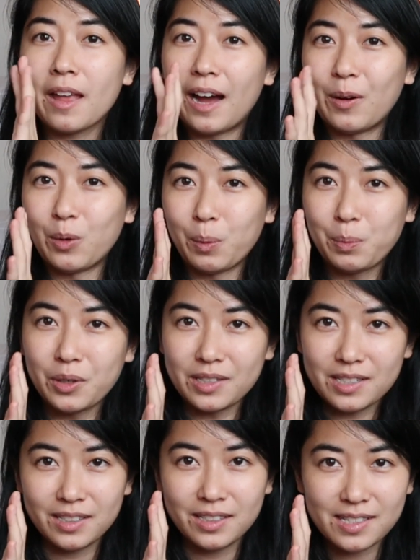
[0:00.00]
I will
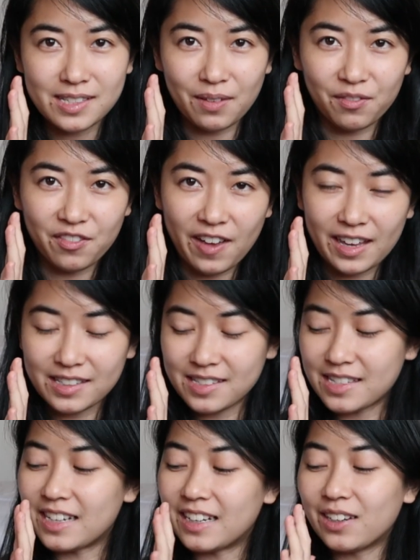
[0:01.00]
put some
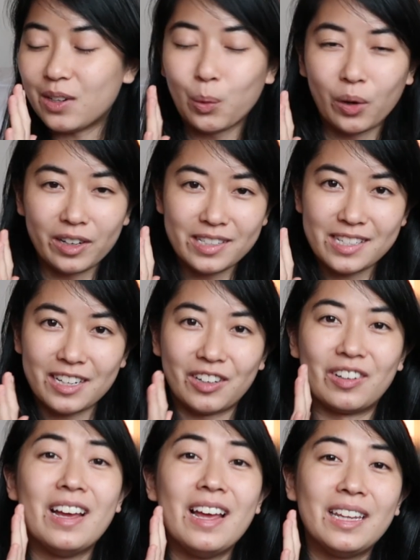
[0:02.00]
fancy words
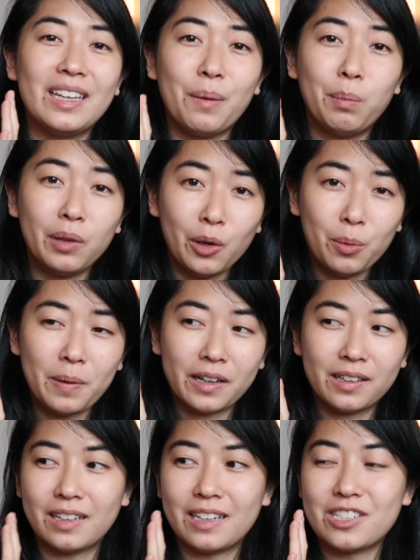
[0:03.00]
here. The blow
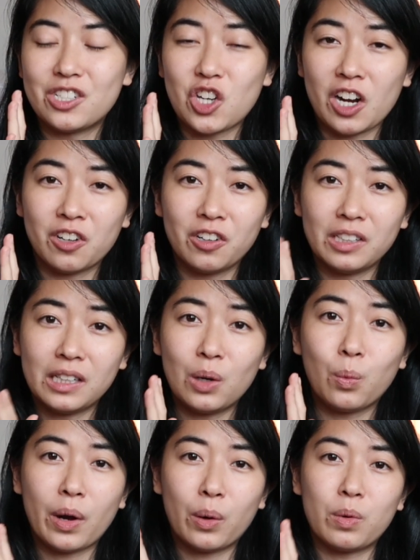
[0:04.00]
bucket is generally
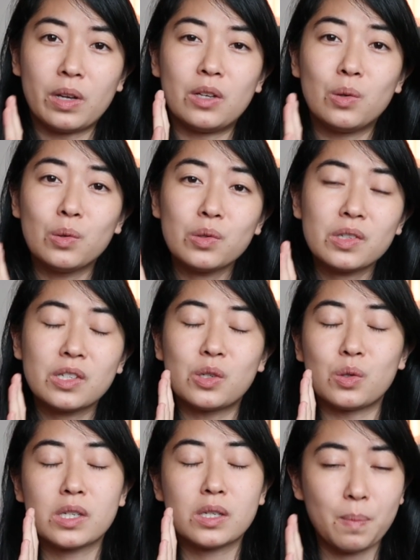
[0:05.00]
where we use
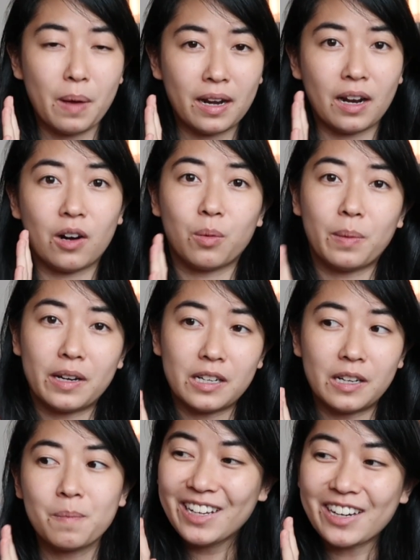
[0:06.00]
to spend our
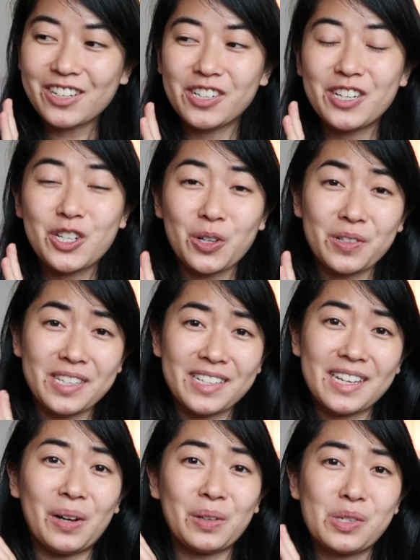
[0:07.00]
money. He actually shows
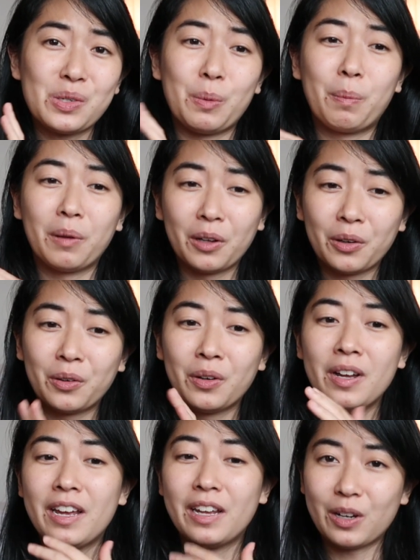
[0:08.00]
us how to
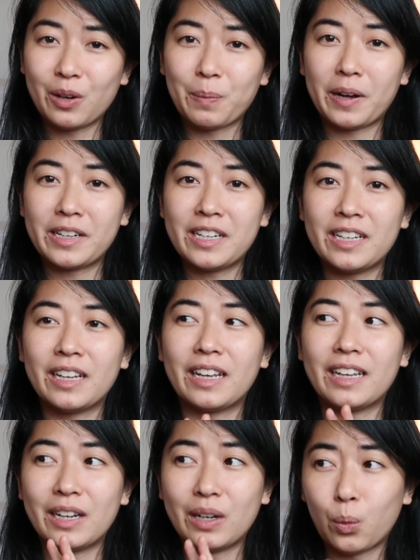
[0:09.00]
blow your money
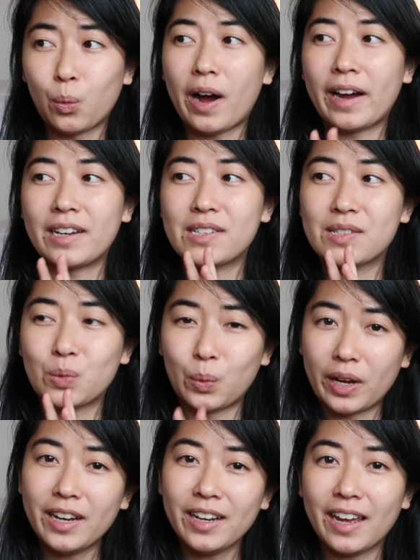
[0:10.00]
in a wise
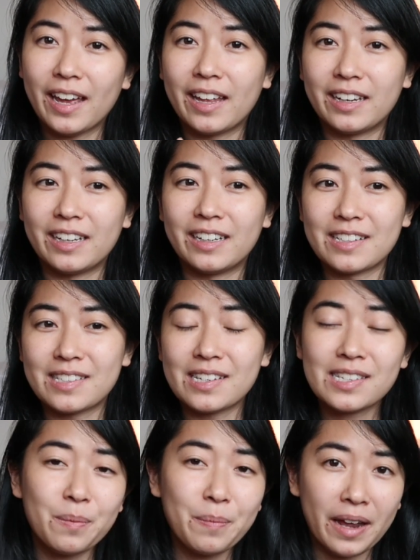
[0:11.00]
way and in a
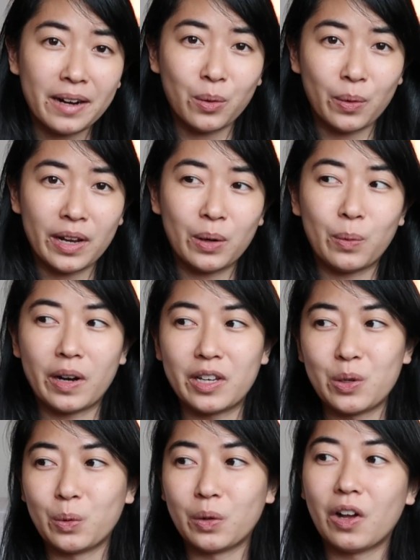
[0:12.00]
systematic way where
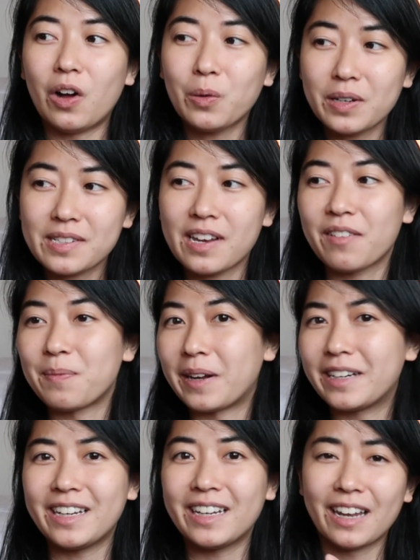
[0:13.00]
you will always have
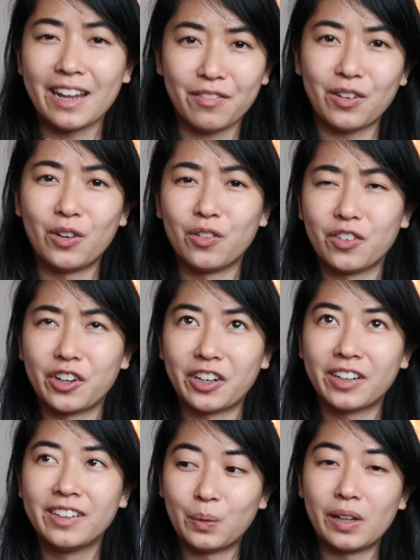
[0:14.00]
money left
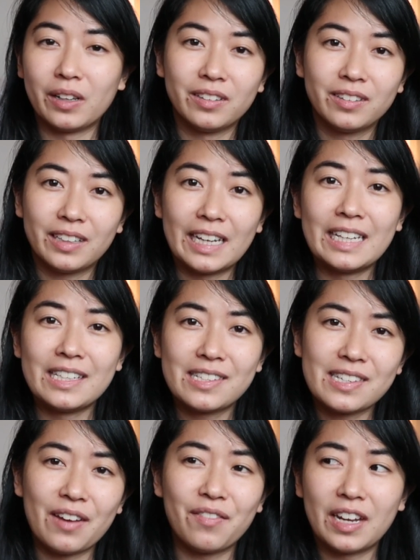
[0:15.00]
over, well, in
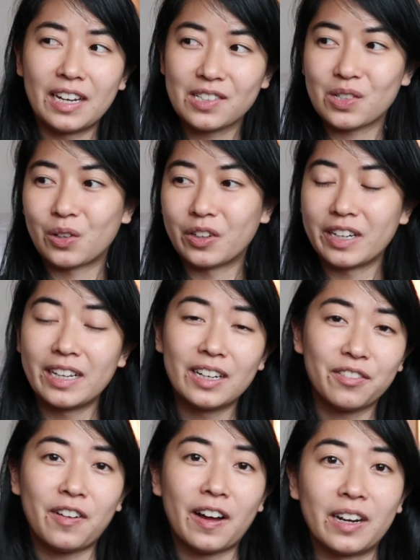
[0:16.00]
savings or in
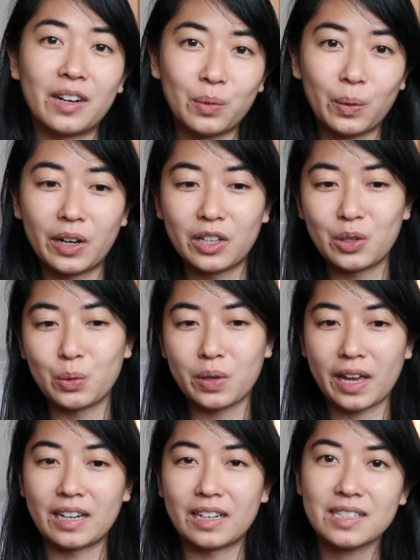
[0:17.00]
a fund where you
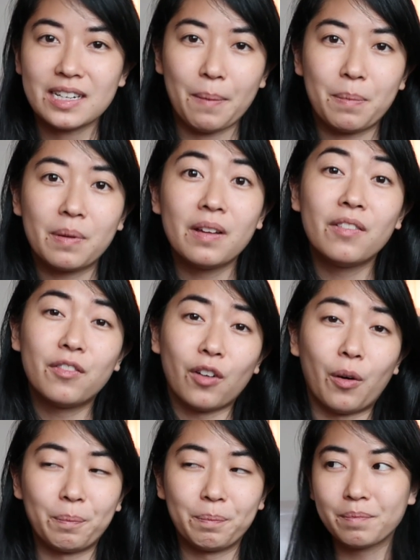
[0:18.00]
can tap
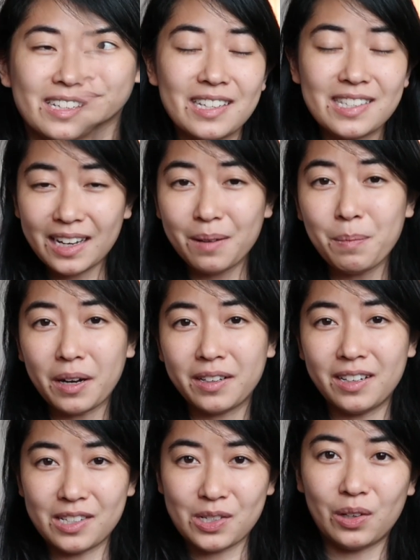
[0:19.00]
from. The second
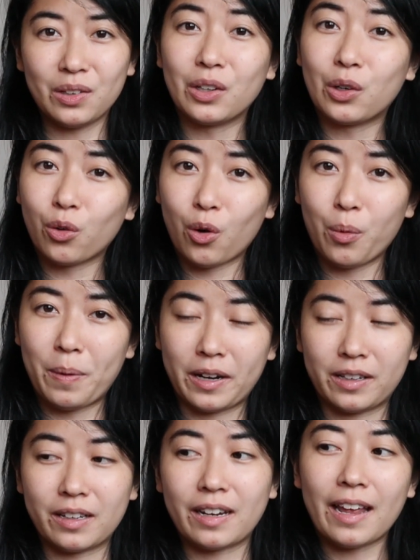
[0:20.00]
bucket is called the grow
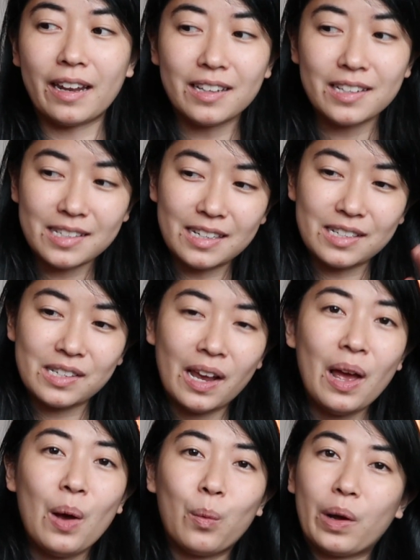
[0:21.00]
bucket, and this is
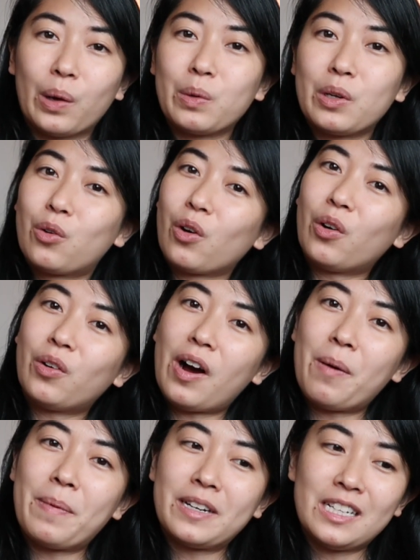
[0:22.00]
where we grow
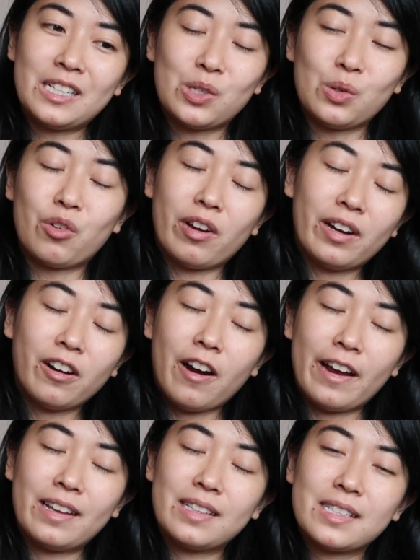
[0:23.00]
our money to greater
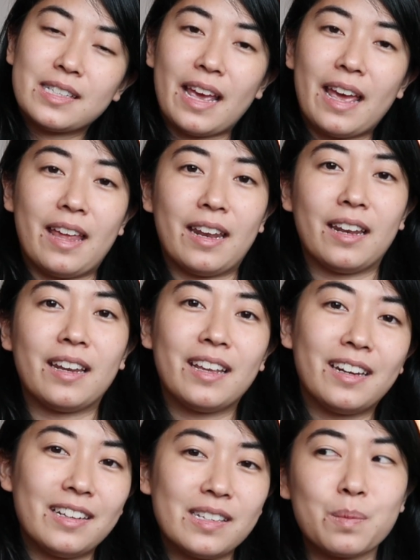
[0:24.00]
heights, and
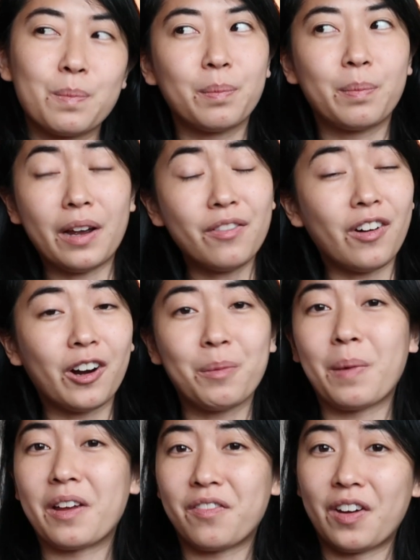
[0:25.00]
it is by far
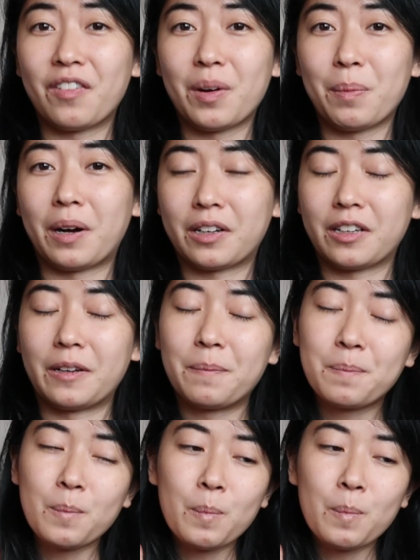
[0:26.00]
my favorite bucket.